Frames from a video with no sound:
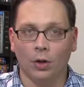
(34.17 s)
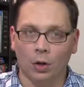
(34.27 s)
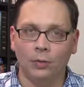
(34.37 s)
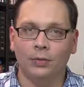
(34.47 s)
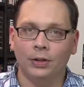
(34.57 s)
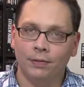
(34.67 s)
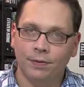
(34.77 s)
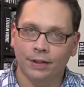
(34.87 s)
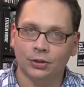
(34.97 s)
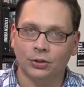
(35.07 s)
Hopefully,
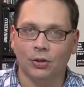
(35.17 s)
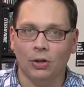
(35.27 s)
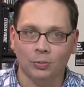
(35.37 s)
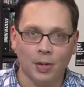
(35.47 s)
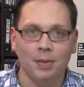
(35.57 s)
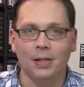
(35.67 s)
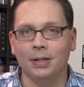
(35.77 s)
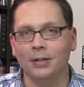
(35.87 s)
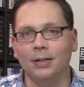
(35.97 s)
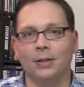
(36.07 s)
fingers crossed, maybe,